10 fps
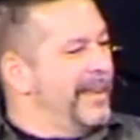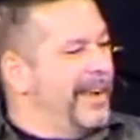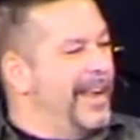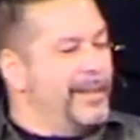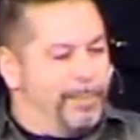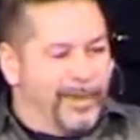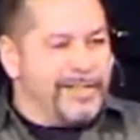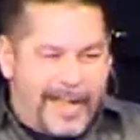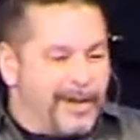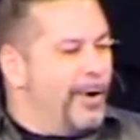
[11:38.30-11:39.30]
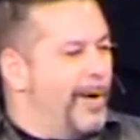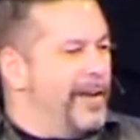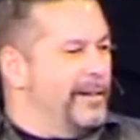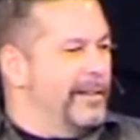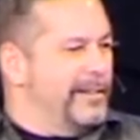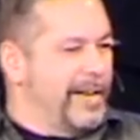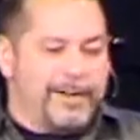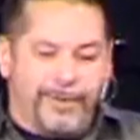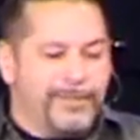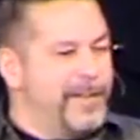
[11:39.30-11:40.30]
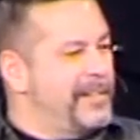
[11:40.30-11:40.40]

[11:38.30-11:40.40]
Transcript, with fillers: and the police had to go handle it. And I don't know if they